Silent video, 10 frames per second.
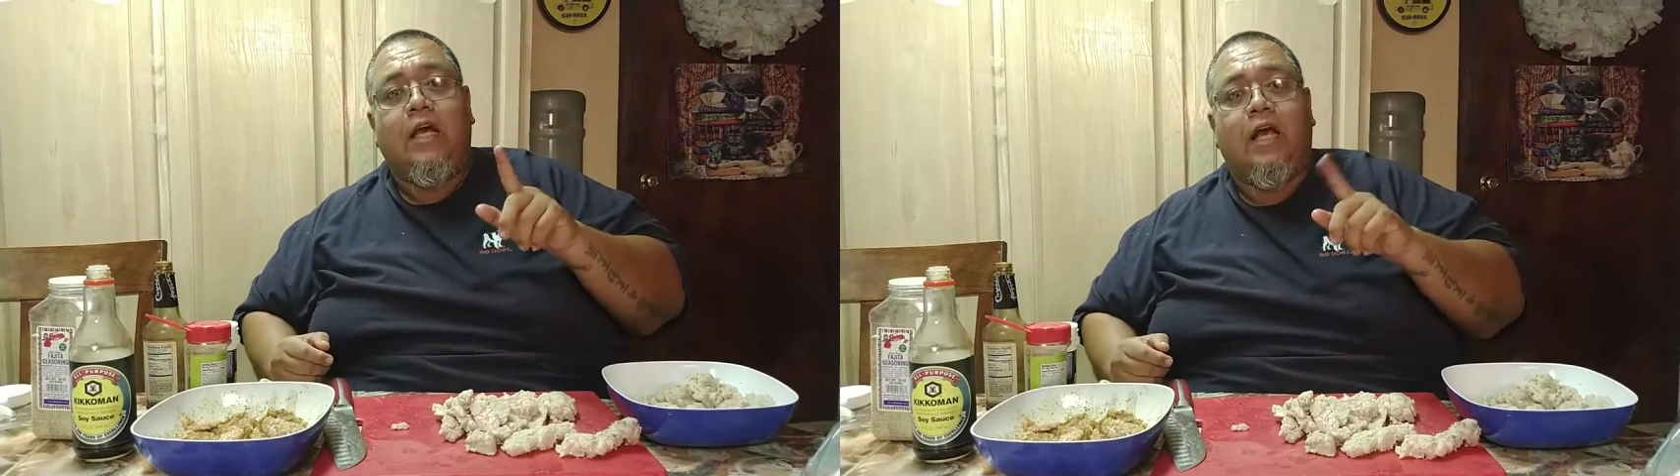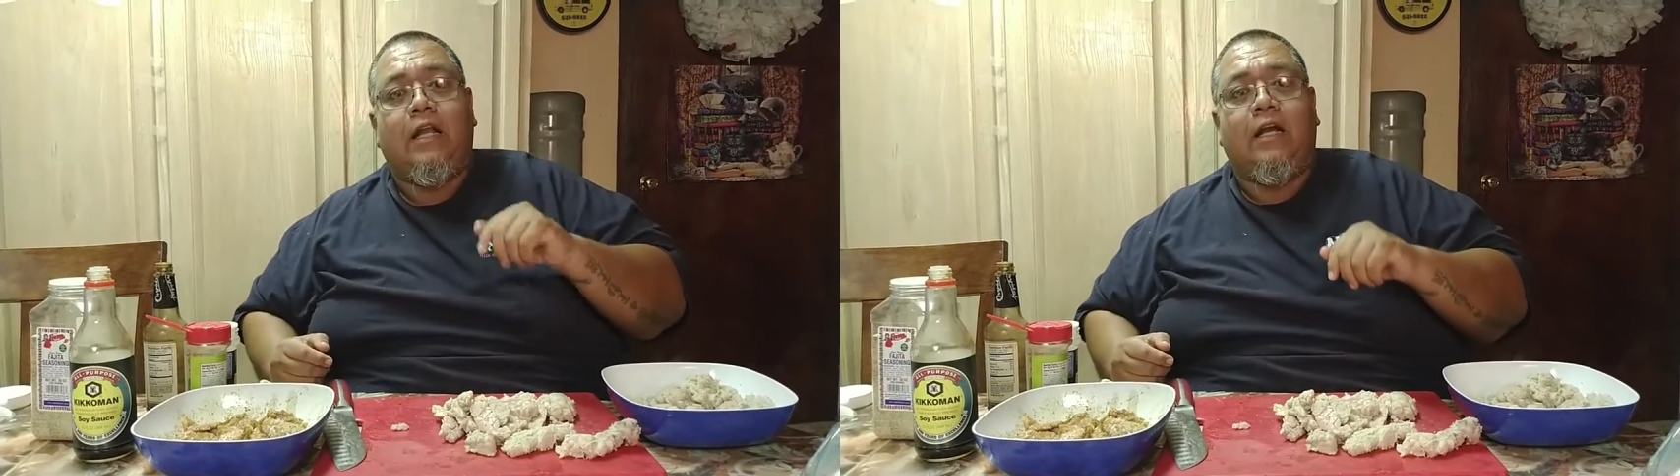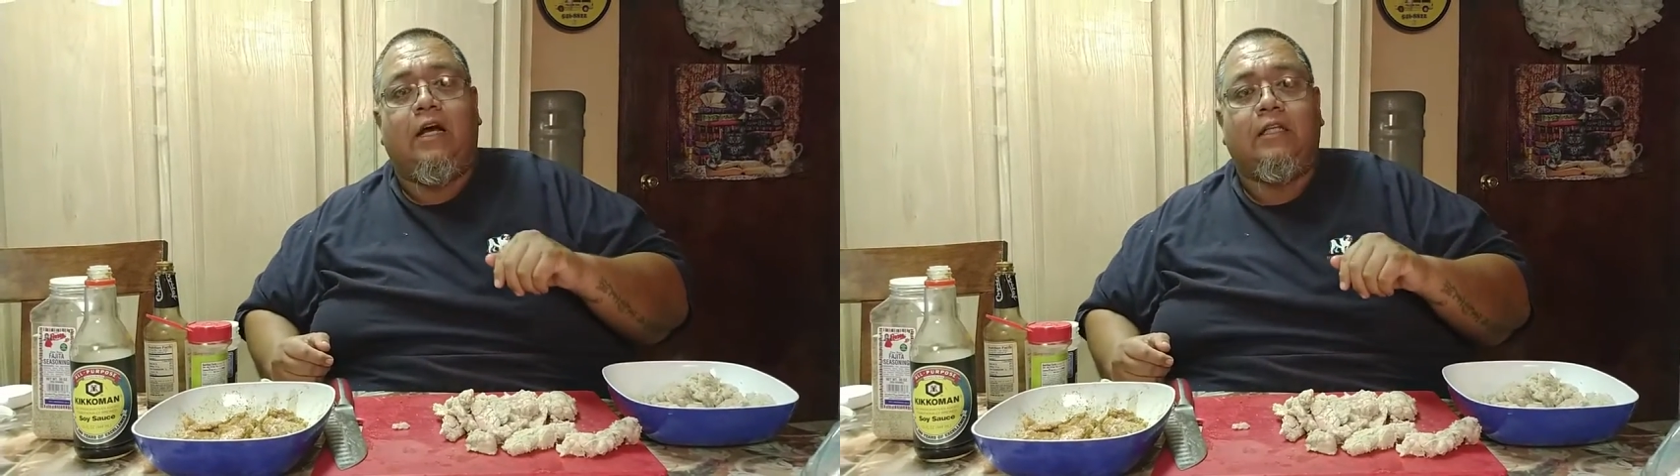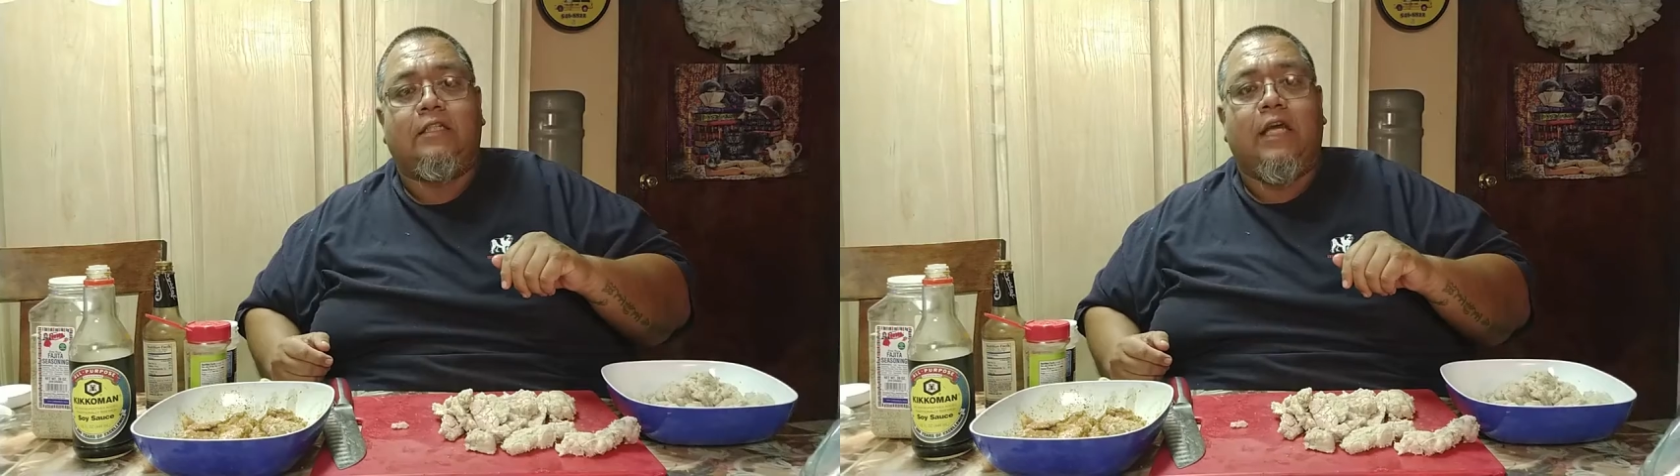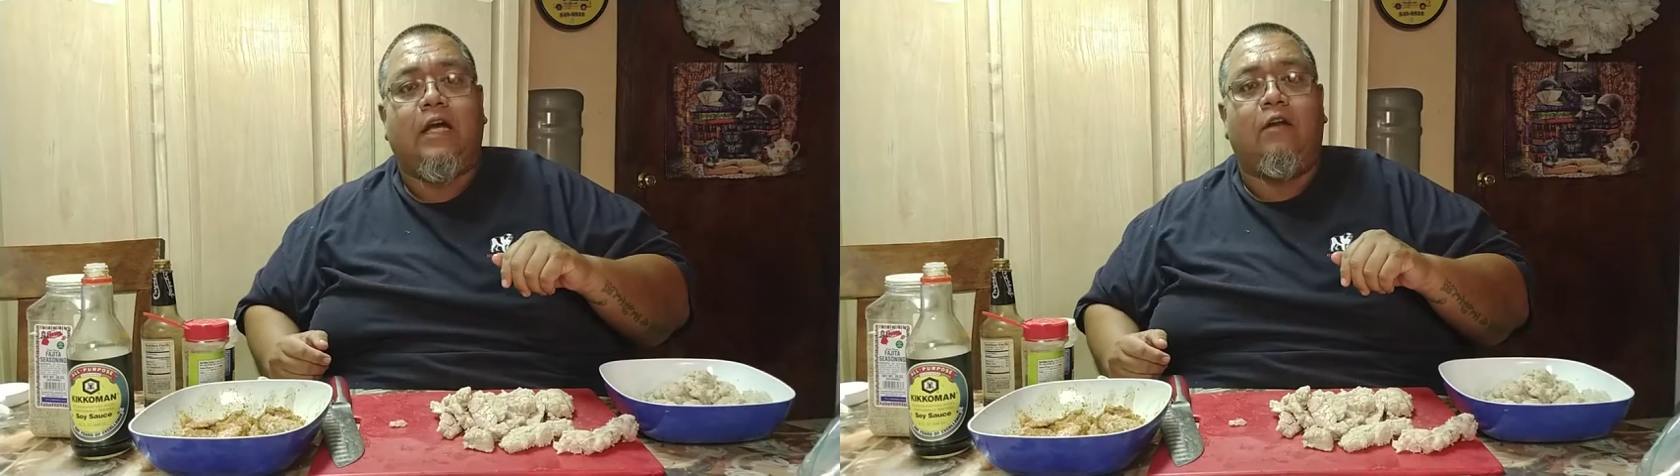And
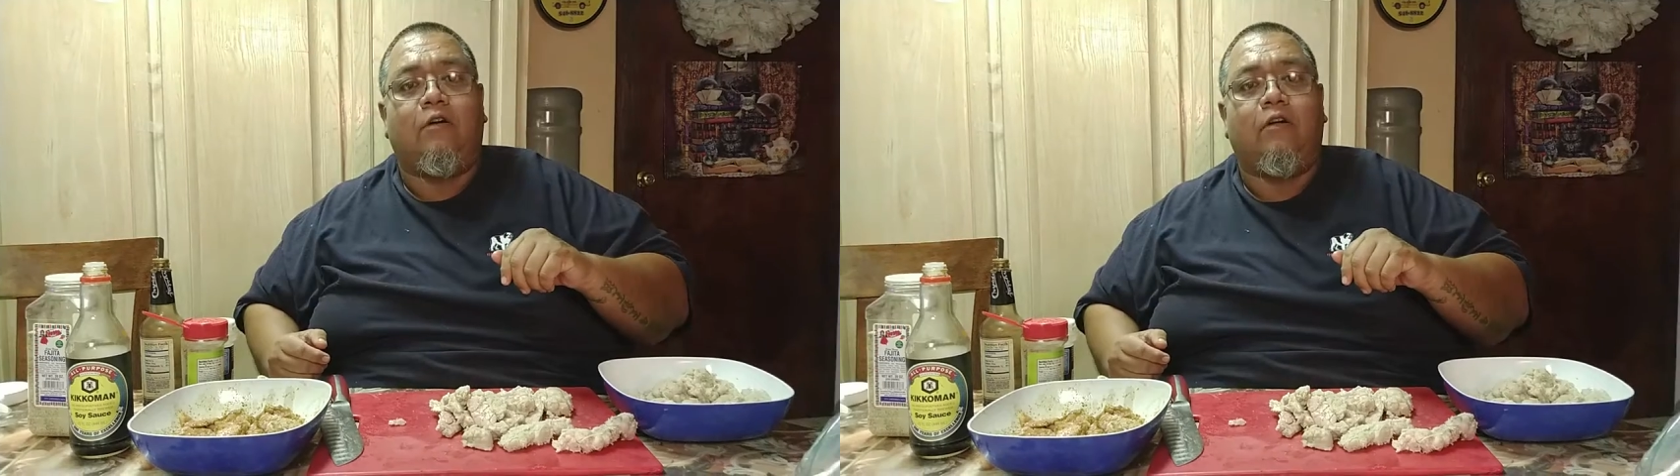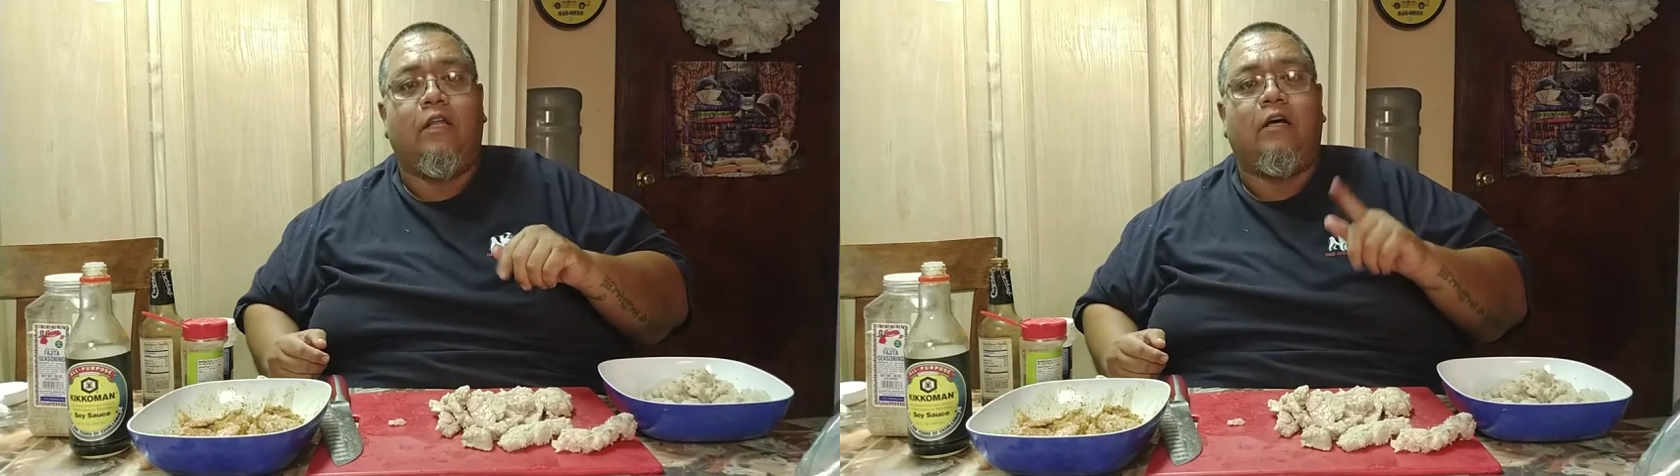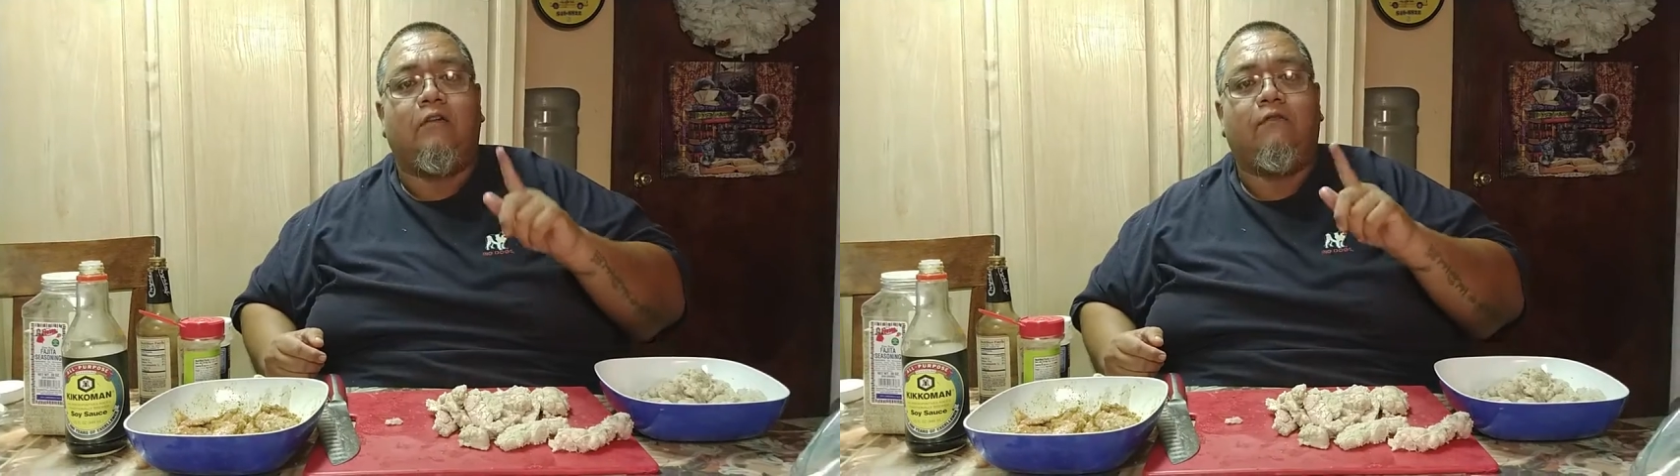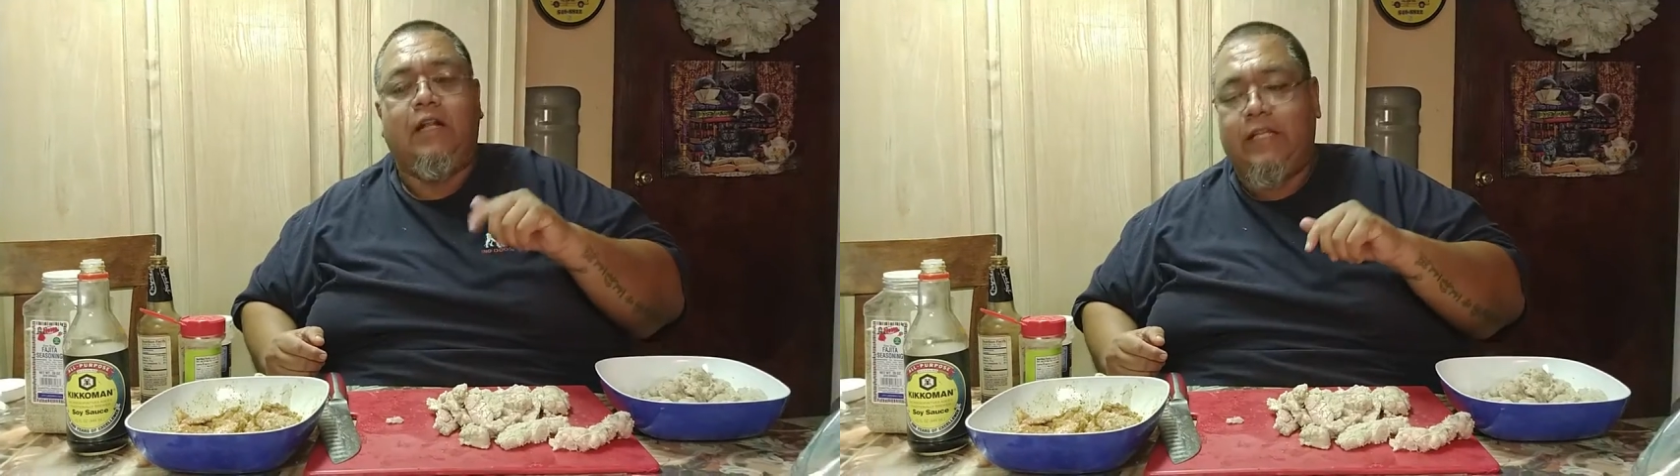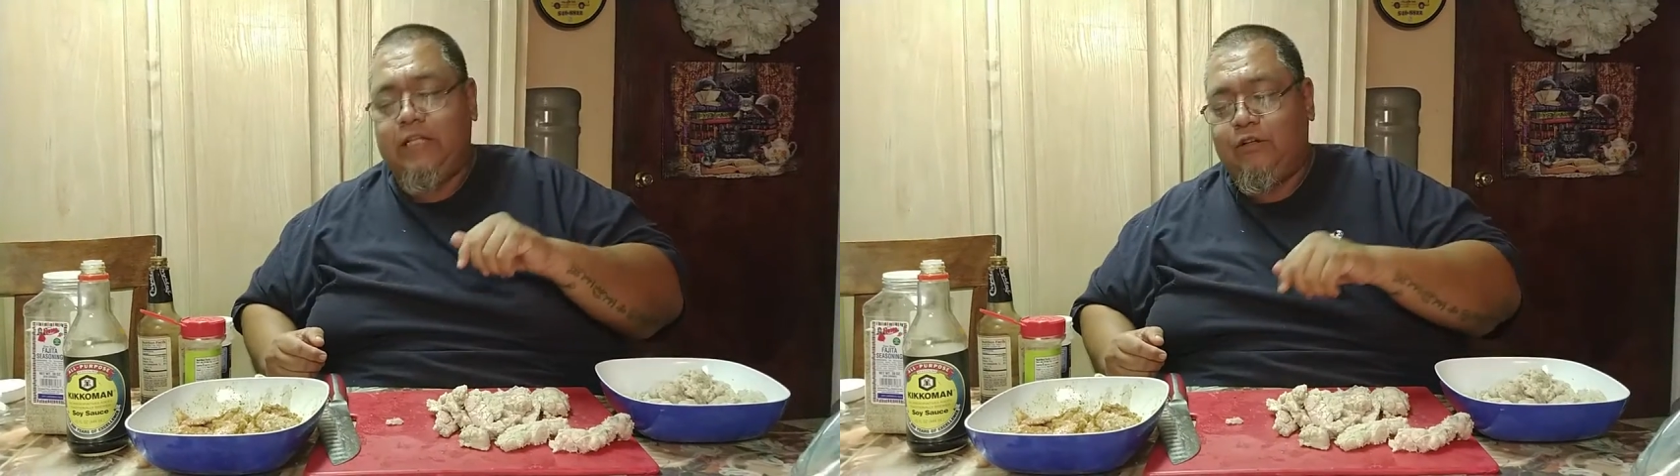say hello to the
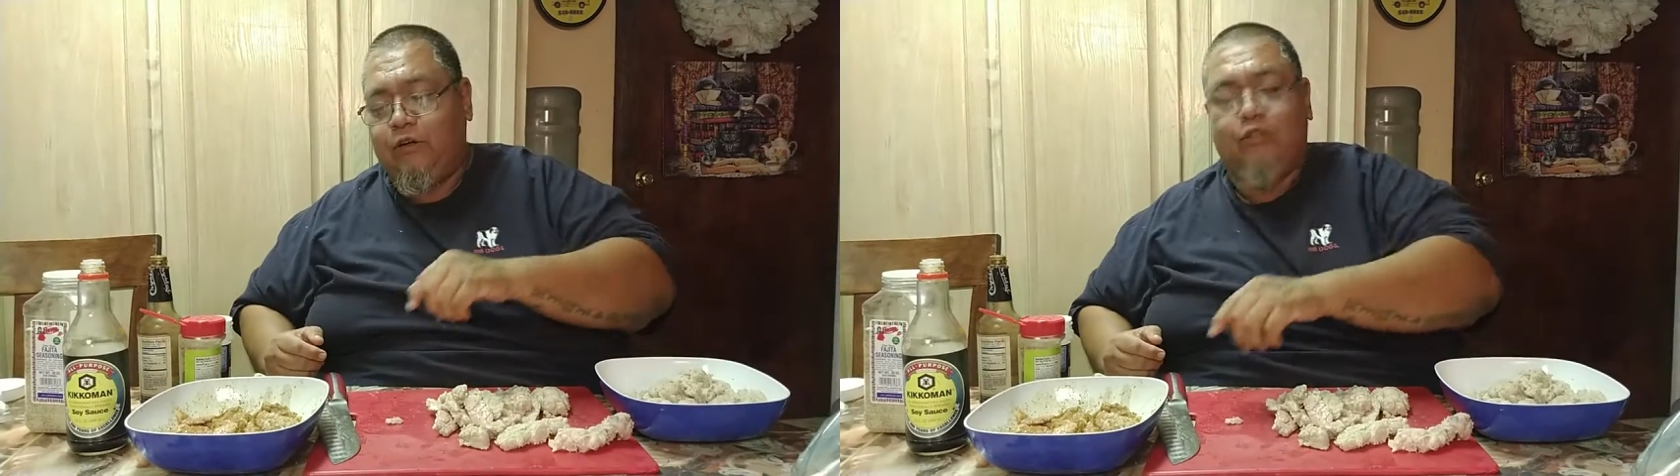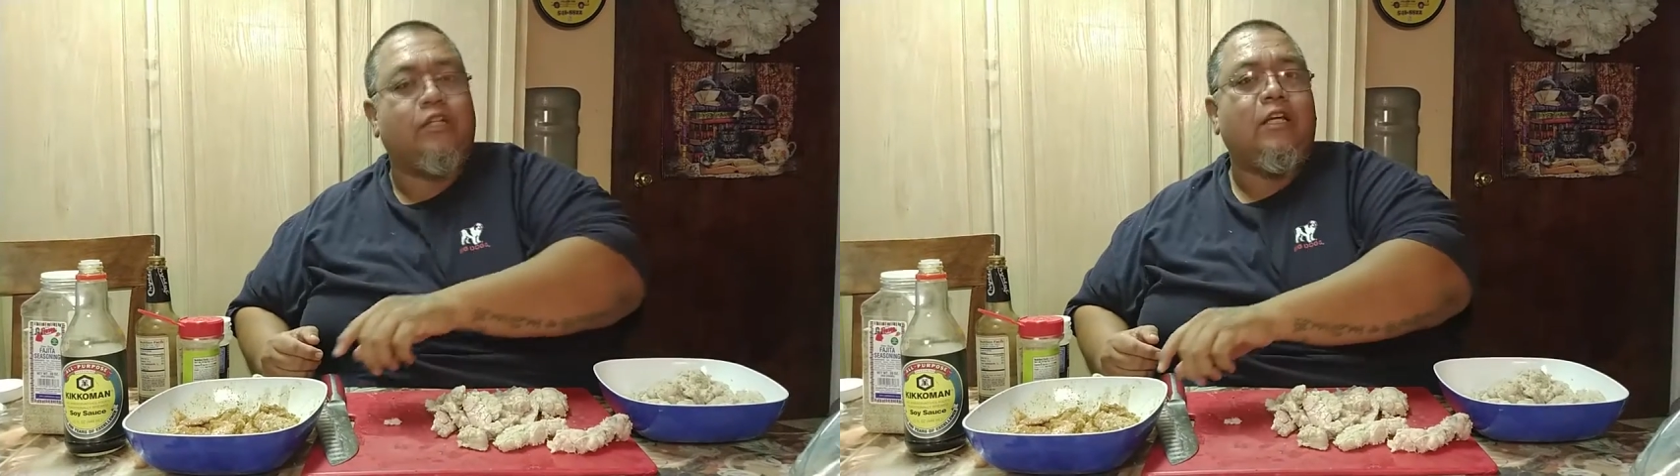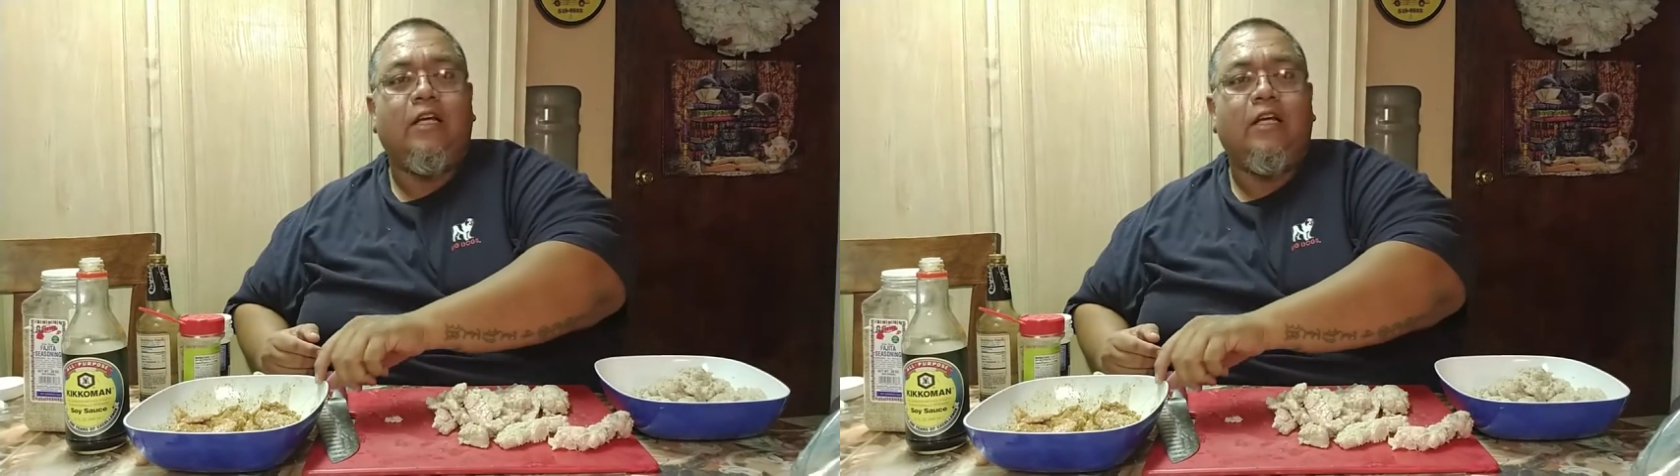Valdez girls.